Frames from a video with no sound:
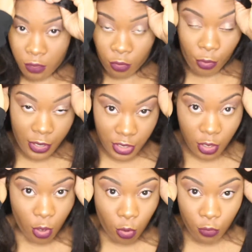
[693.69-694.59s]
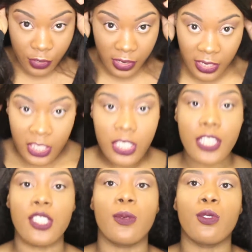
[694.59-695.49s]
crossing over the
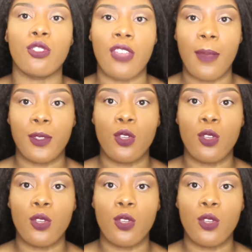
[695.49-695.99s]
adjustable strap.